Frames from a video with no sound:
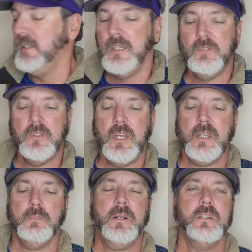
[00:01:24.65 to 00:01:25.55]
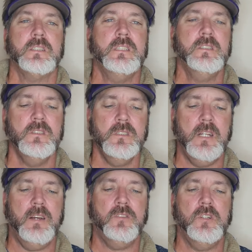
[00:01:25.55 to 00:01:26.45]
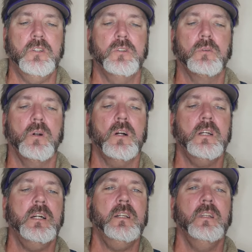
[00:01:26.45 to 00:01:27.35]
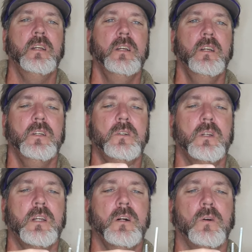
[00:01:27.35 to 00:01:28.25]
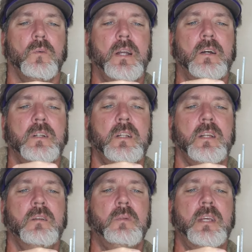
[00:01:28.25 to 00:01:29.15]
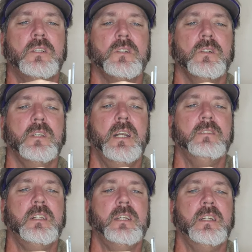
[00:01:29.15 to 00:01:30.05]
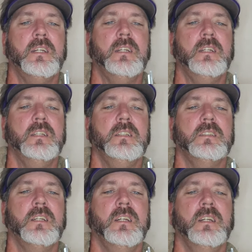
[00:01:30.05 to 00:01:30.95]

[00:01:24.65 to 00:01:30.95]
If you take a pair of scissors after you do the raw cut, you can go around it and make sure that everything is